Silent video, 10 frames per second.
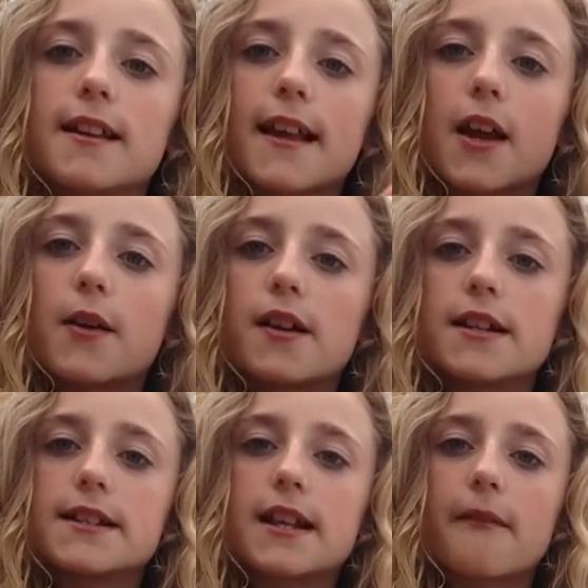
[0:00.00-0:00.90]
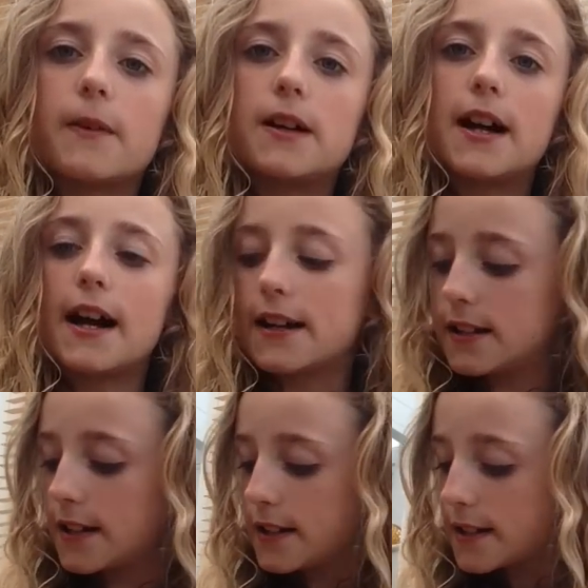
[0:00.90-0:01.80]
They go nice together and
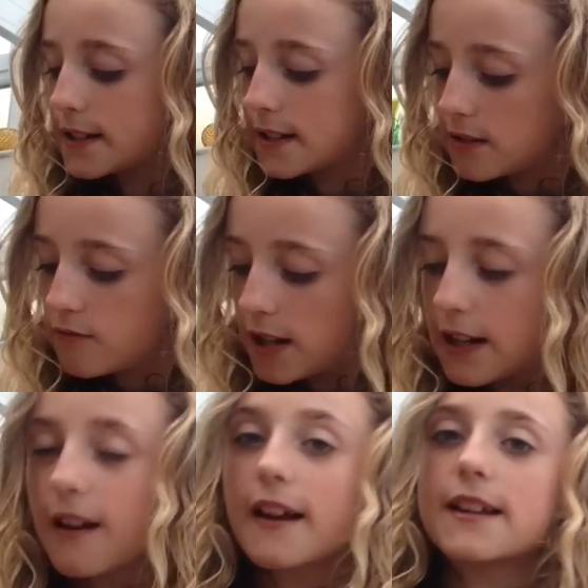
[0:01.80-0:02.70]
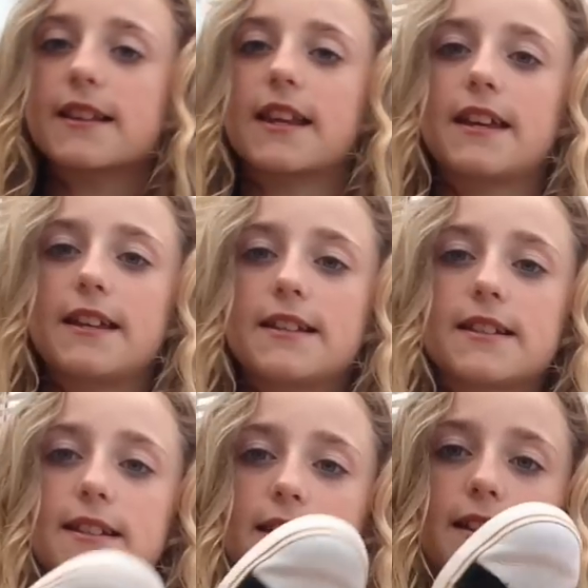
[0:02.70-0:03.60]
I just really like these.
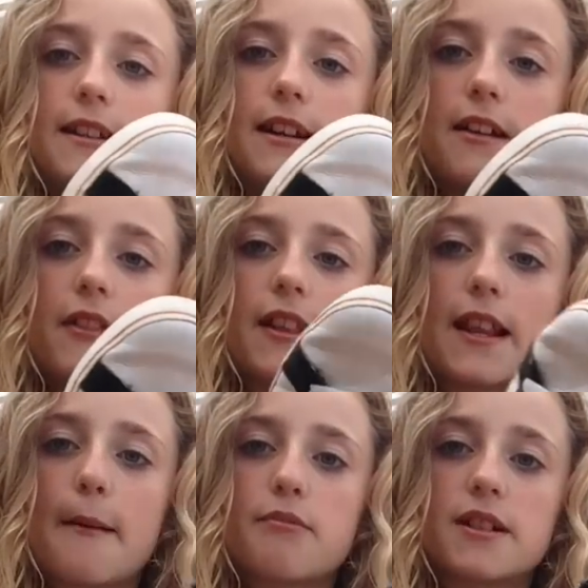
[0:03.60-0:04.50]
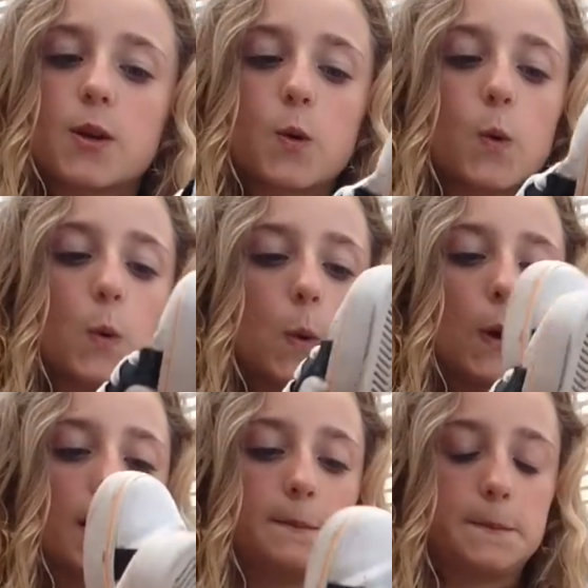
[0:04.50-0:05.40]
I think they're pretty cool.